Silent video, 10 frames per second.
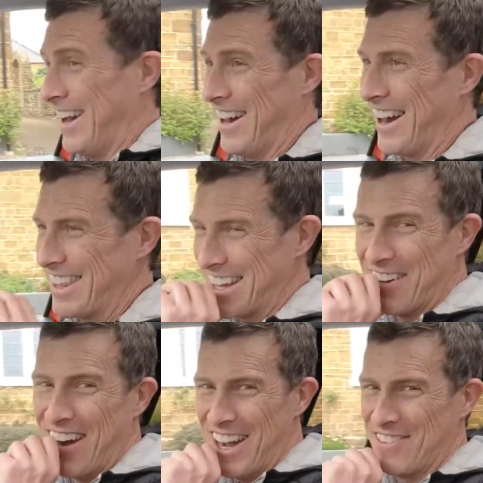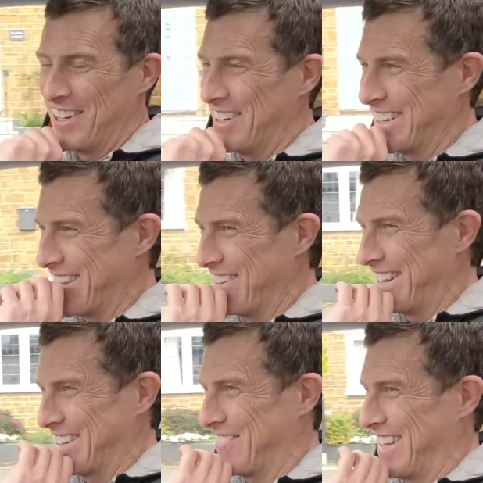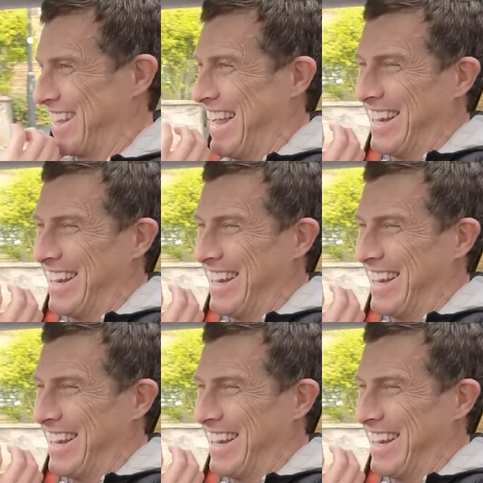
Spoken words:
I think I might have annoyed them a little bit